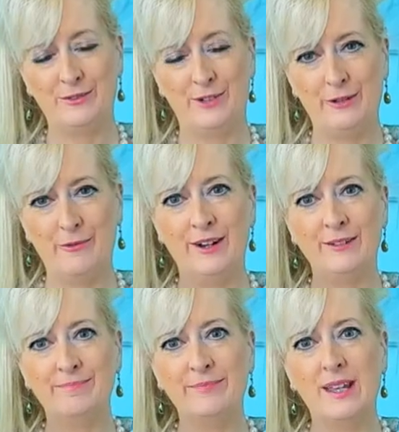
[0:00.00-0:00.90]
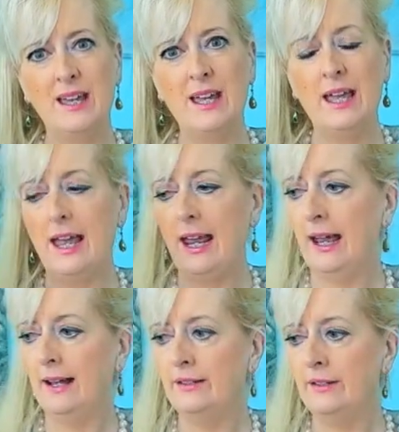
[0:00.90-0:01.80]
21.
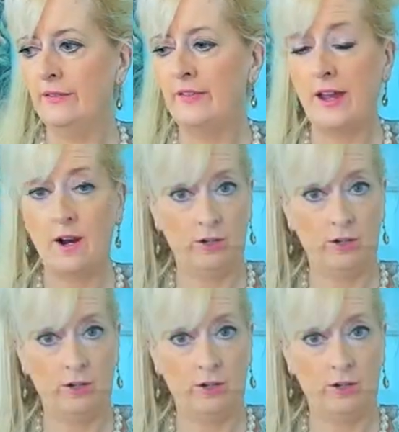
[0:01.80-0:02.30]
And they are